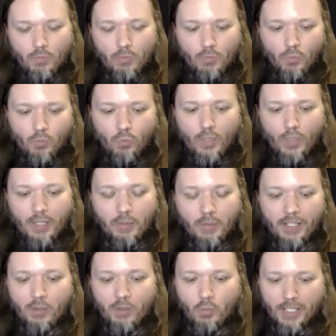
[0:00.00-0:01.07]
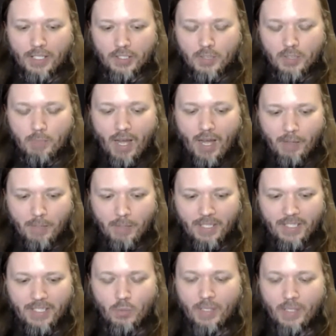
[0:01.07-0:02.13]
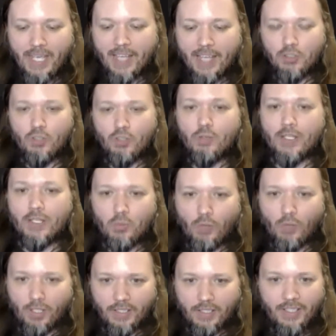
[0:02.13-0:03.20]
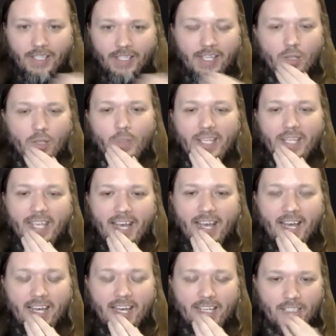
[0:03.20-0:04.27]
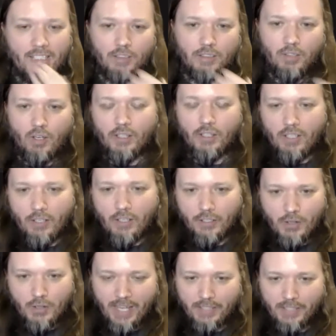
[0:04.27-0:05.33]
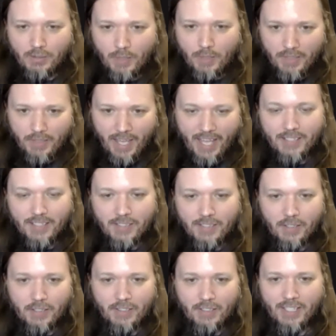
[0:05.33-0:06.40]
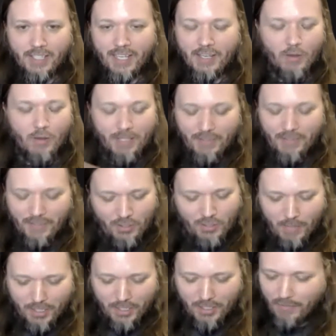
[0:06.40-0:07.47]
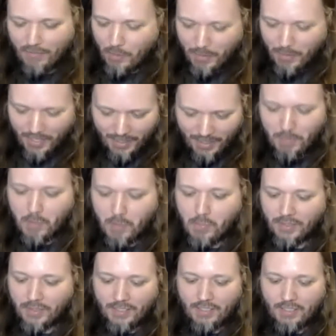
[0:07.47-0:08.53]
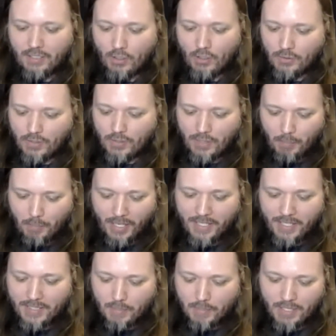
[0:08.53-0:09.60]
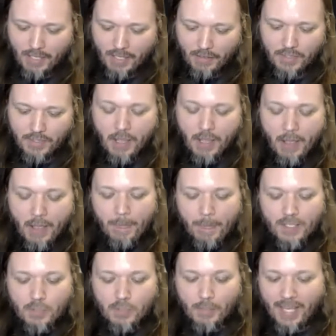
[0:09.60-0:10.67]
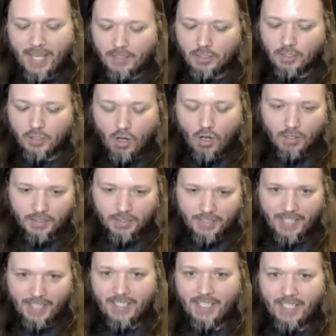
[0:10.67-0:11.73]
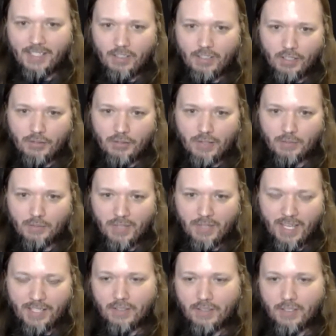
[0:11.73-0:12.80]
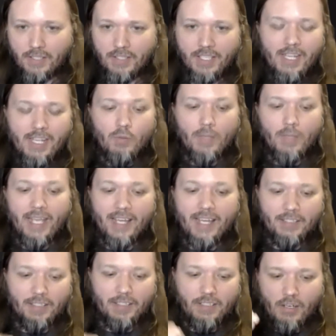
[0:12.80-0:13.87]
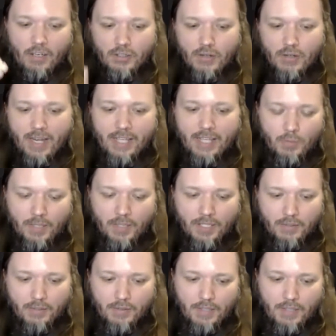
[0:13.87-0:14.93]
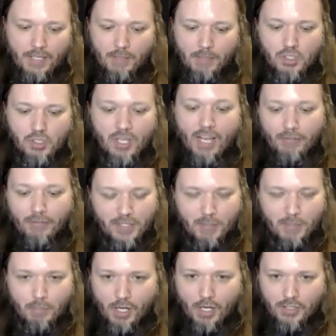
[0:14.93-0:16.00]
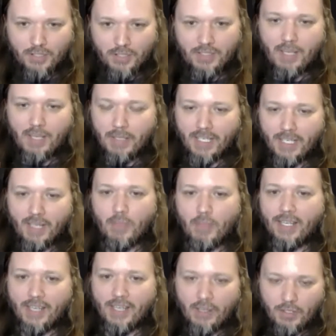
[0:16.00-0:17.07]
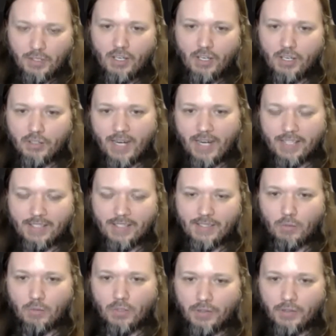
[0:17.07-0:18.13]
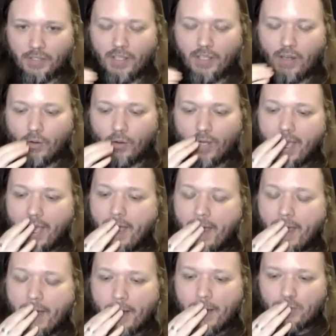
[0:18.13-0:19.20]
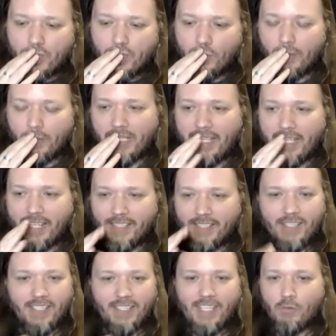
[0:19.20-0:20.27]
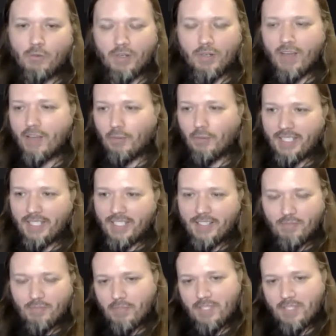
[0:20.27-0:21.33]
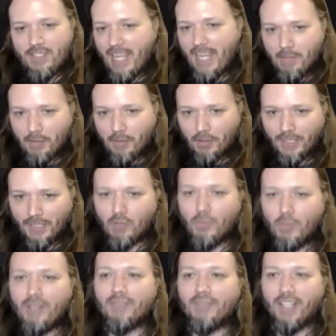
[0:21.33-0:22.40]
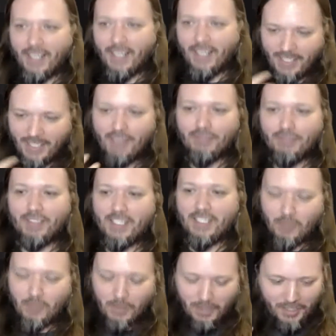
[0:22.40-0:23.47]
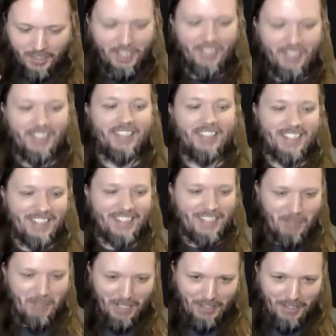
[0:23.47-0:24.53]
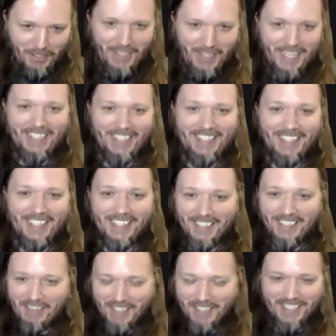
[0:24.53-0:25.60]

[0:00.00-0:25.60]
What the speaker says: we were in a weird spot because we had too much work. We had a long contract with Exxon, and I know I'm giving too much info, but I think people need to know so they brace themselves. So we had a long dedicated contract with Exxon. We had a contract with Shell for some projects coming up. We had other contracts that were on the go. So we were like thinking, we're not only stable, like, we've got coverage, we're good, this is going to be a great year, everything's